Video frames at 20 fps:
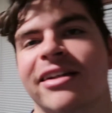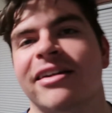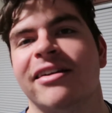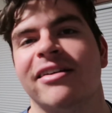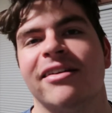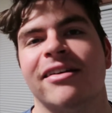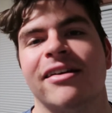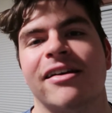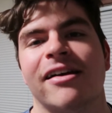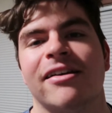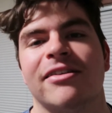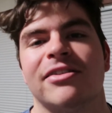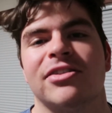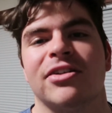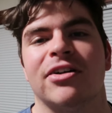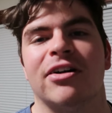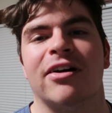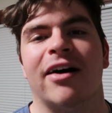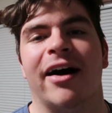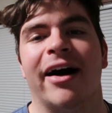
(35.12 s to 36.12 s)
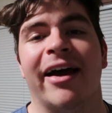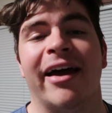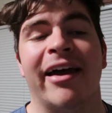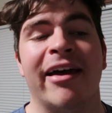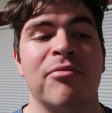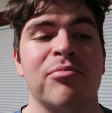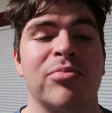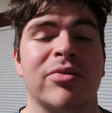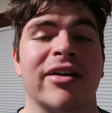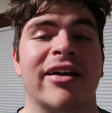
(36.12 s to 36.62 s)
hope so. So I
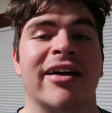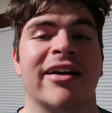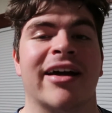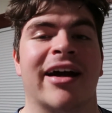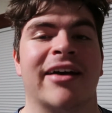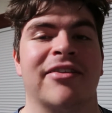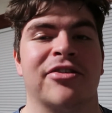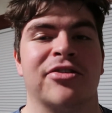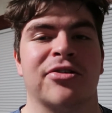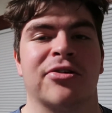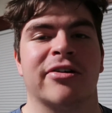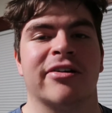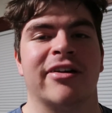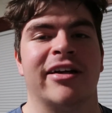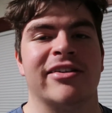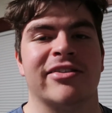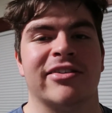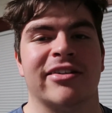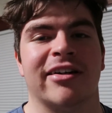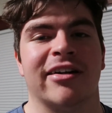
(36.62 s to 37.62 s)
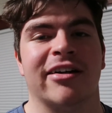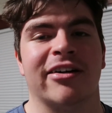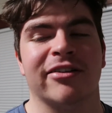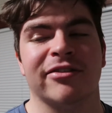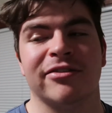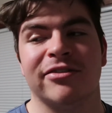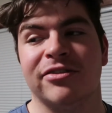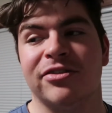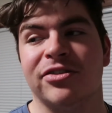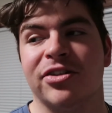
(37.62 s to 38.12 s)
am playing on the torn
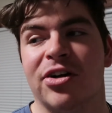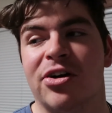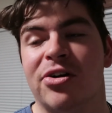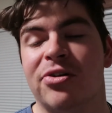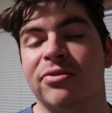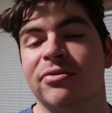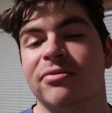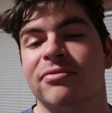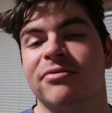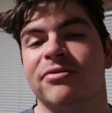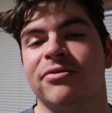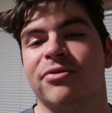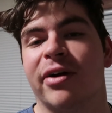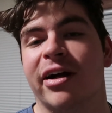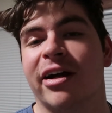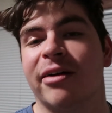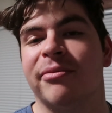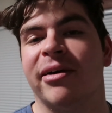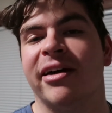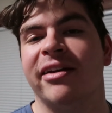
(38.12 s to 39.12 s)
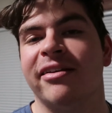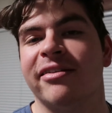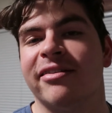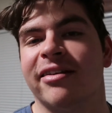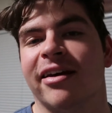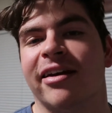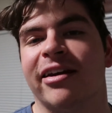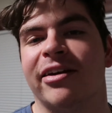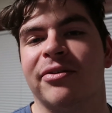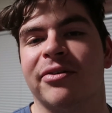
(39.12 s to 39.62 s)
ACL. Don't recommend it
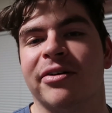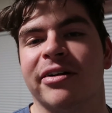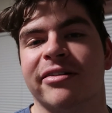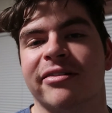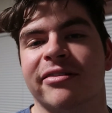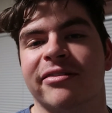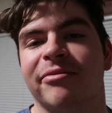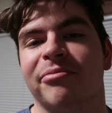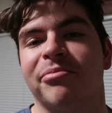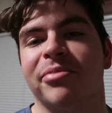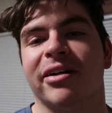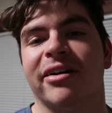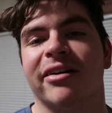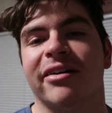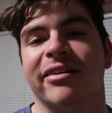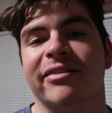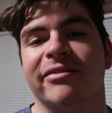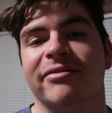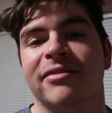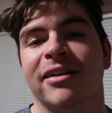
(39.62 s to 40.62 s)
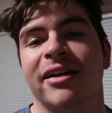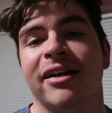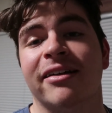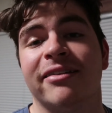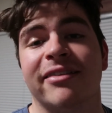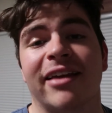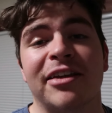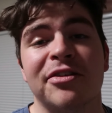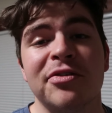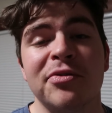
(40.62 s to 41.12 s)
to anyone, but
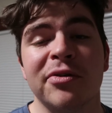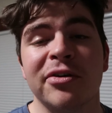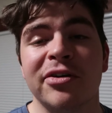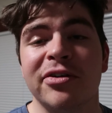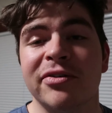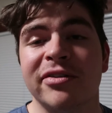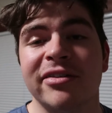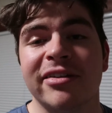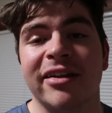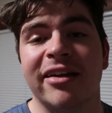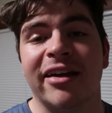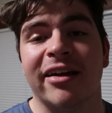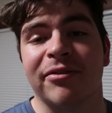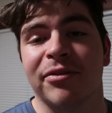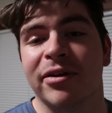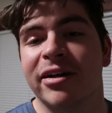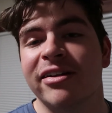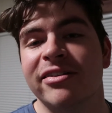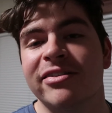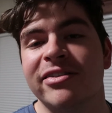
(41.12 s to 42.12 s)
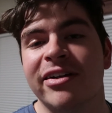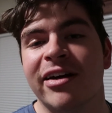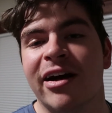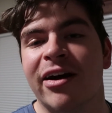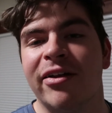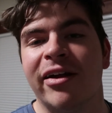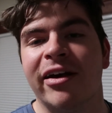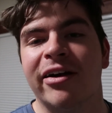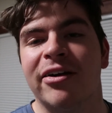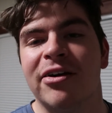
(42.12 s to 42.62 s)
that's what we're doing today. We're gonna see
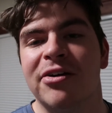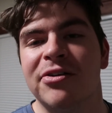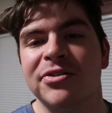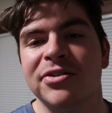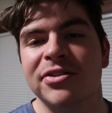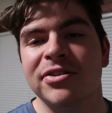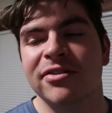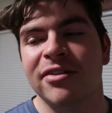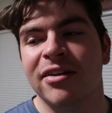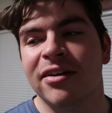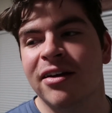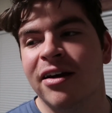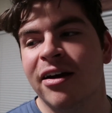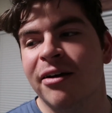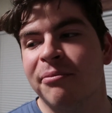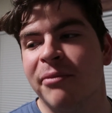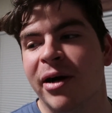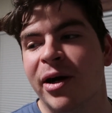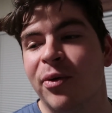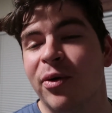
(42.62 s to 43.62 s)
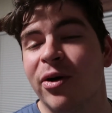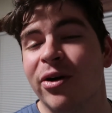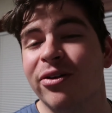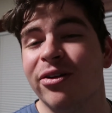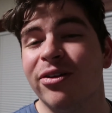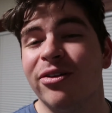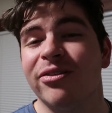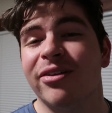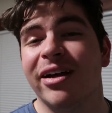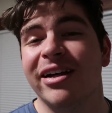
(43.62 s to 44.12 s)
how that goes. Might wear a
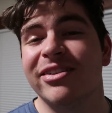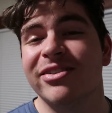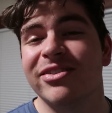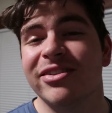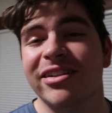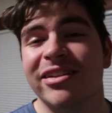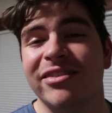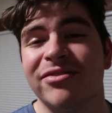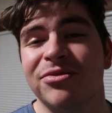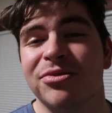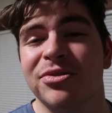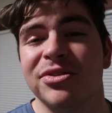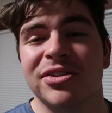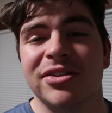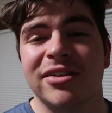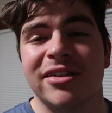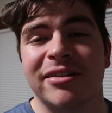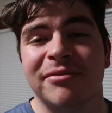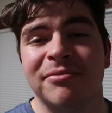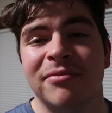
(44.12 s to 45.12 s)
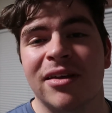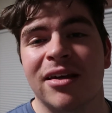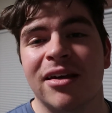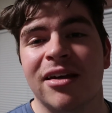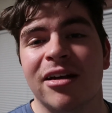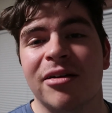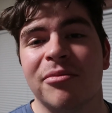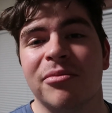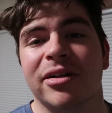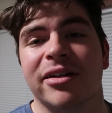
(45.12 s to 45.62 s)
little leg sleeve, we'll see.
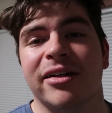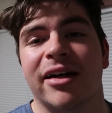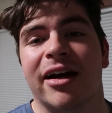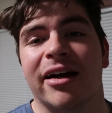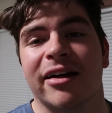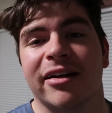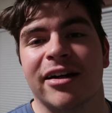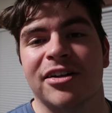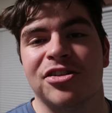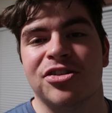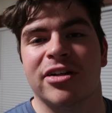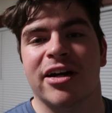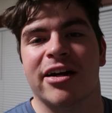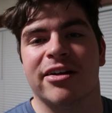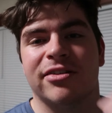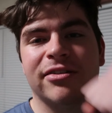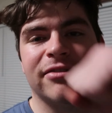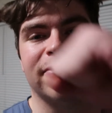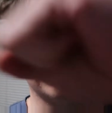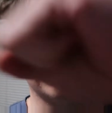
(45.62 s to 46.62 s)
But yeah, catch you guys.